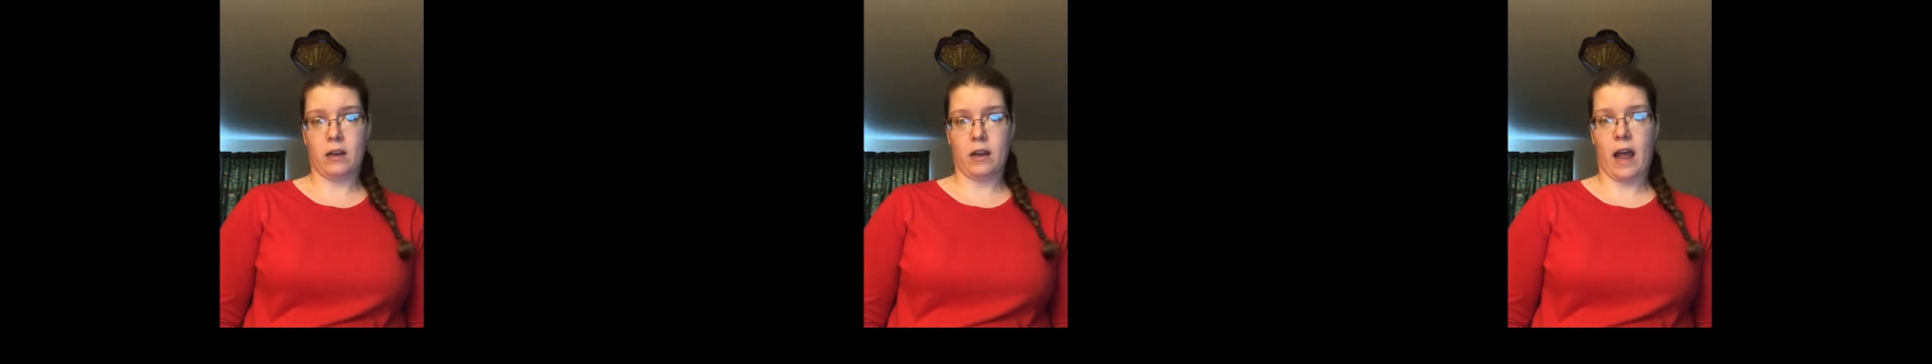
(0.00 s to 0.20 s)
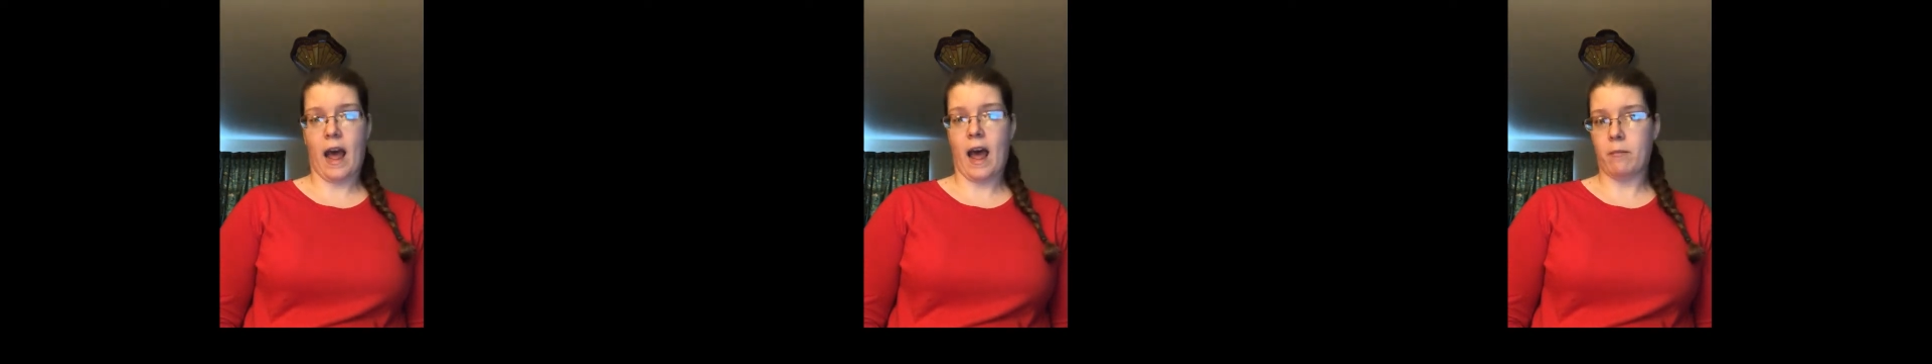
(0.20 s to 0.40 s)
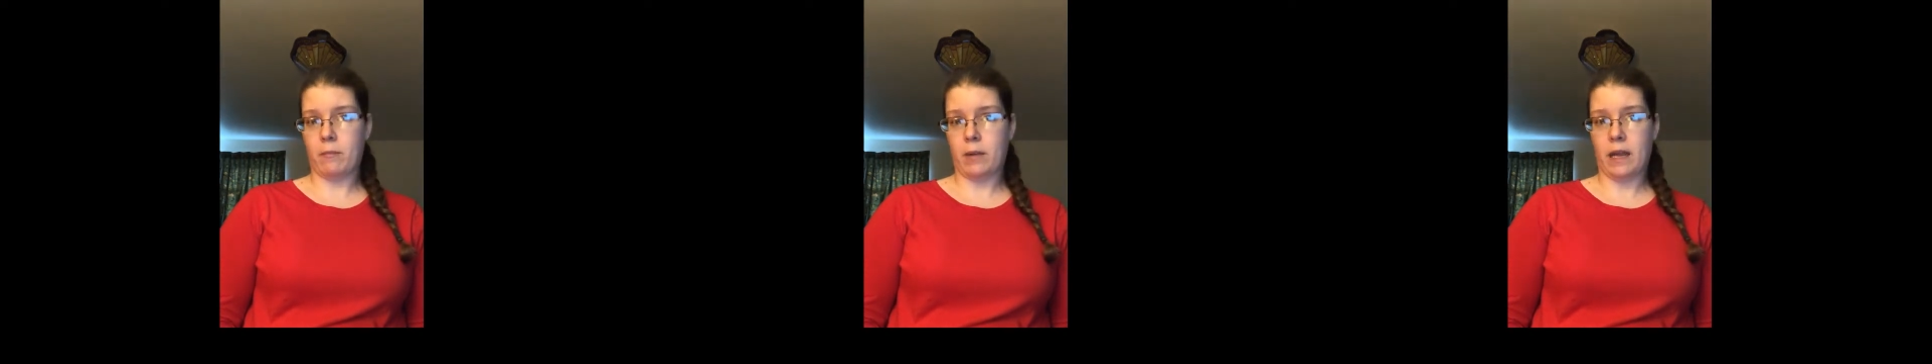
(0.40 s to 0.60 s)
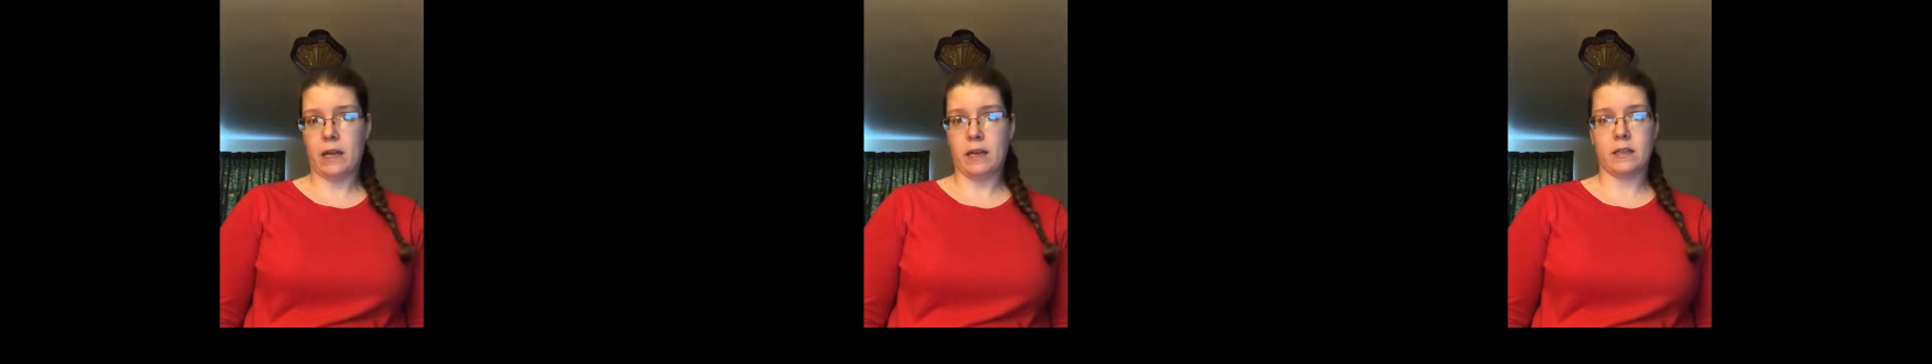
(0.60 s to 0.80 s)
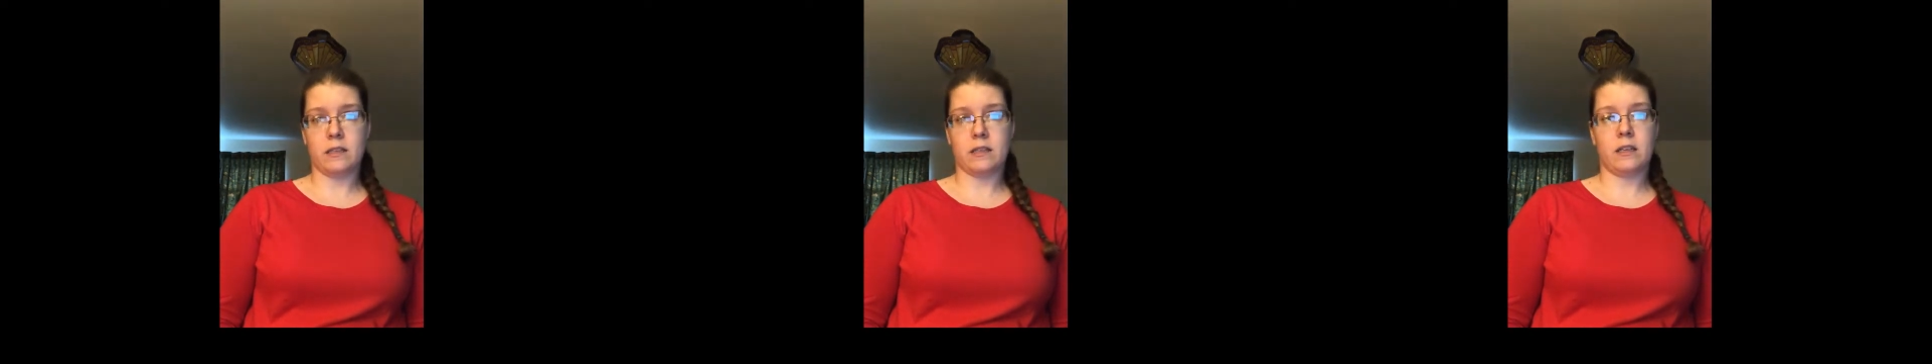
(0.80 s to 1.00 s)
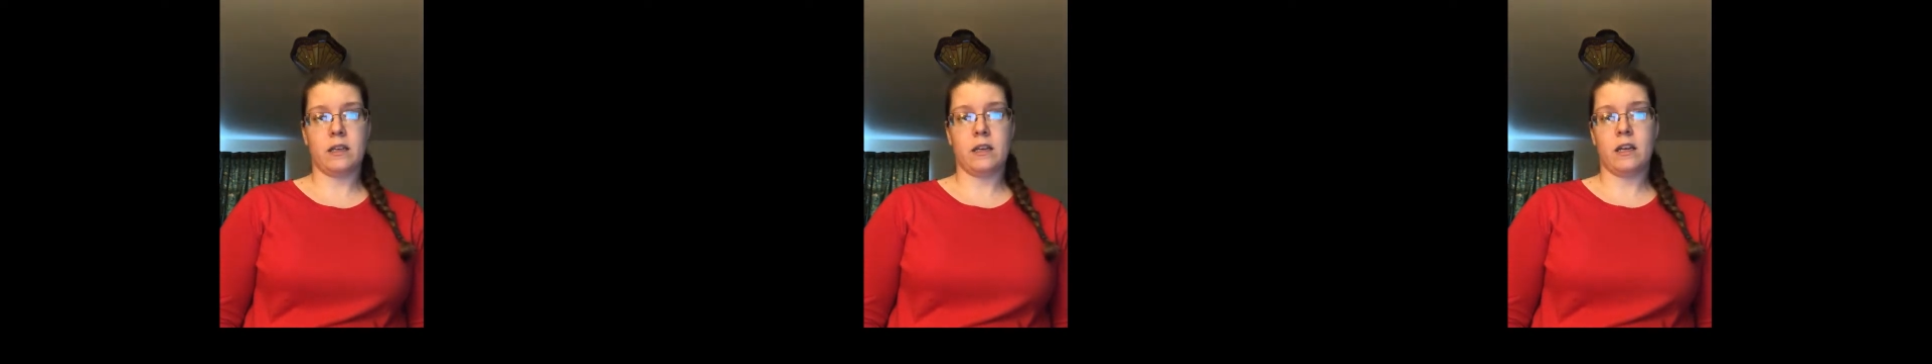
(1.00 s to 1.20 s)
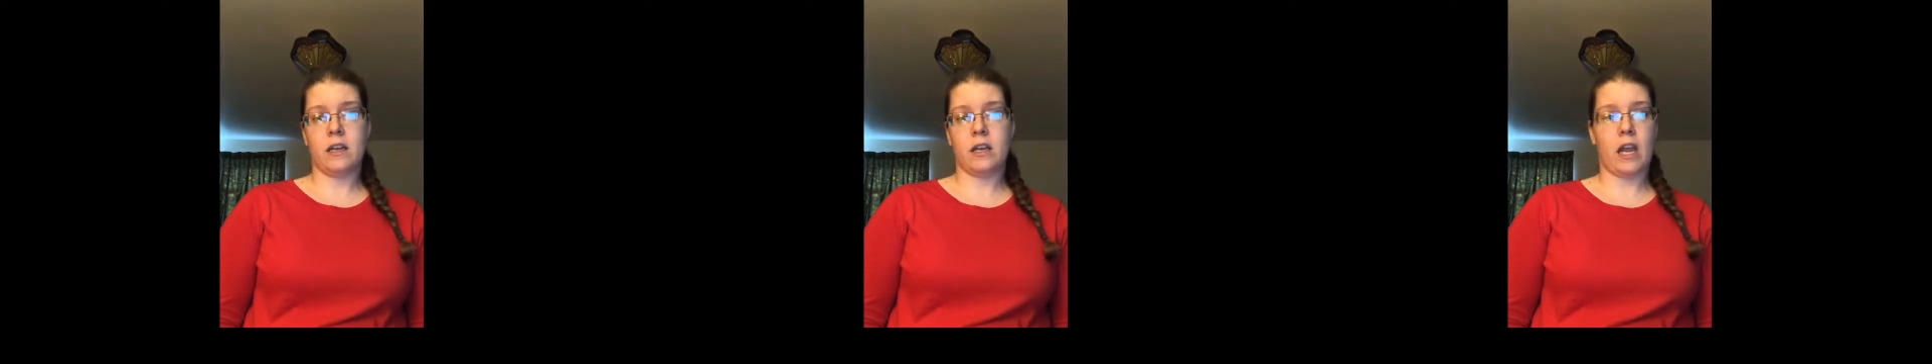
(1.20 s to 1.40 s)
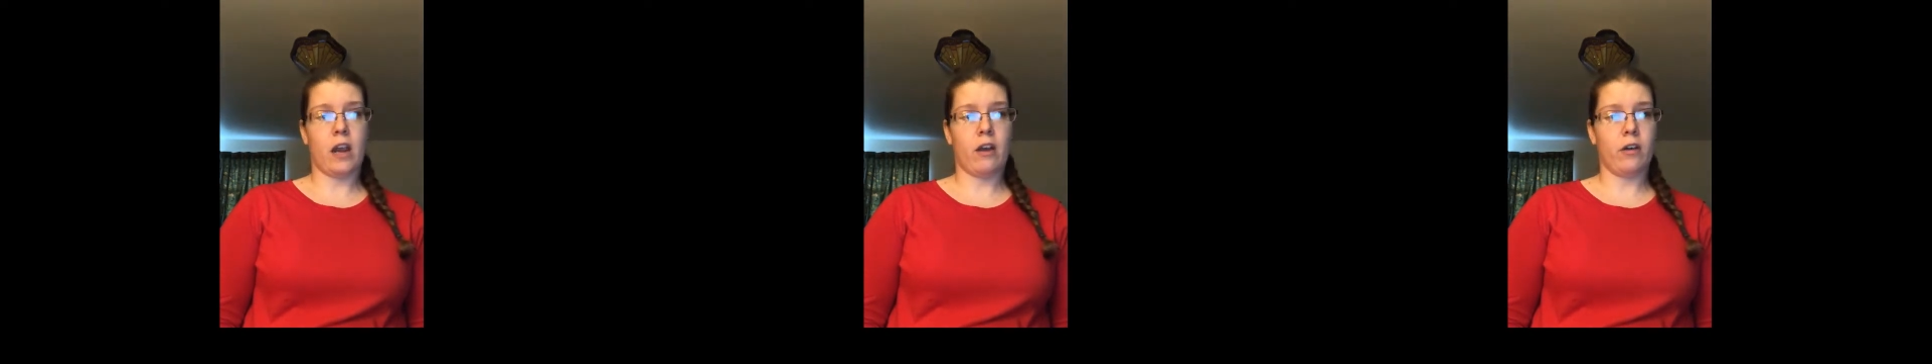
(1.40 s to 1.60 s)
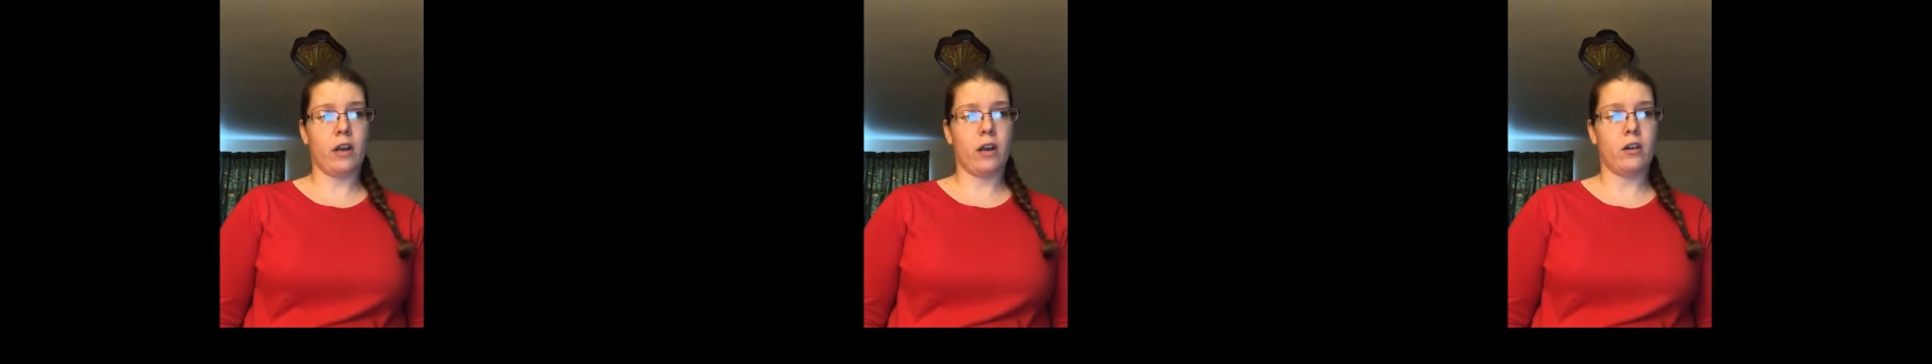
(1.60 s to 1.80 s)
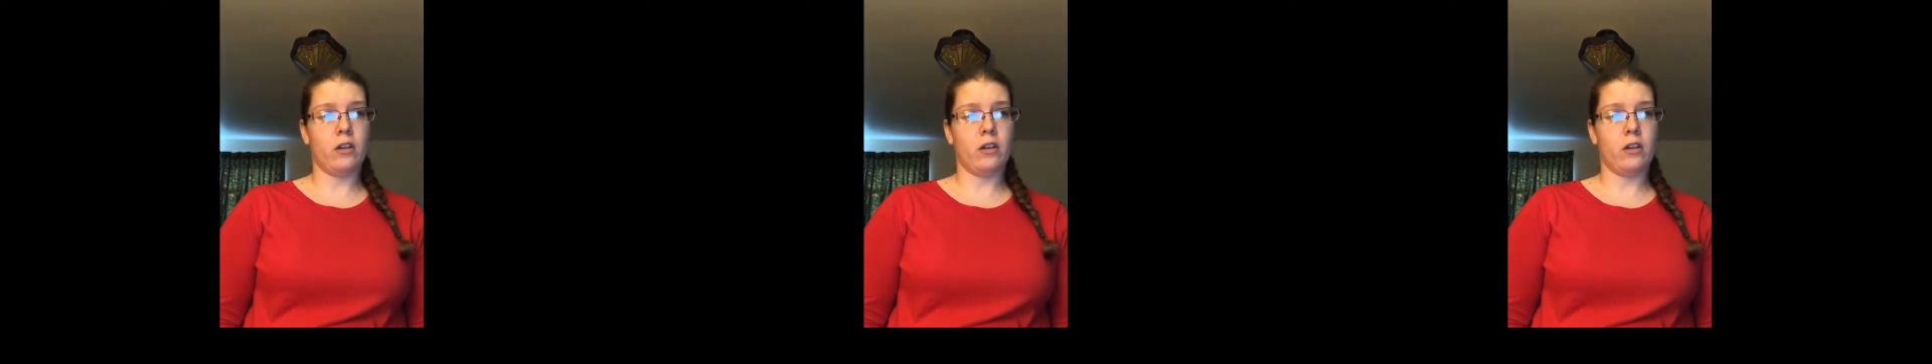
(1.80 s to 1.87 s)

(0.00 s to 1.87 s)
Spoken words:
hat bands, carrying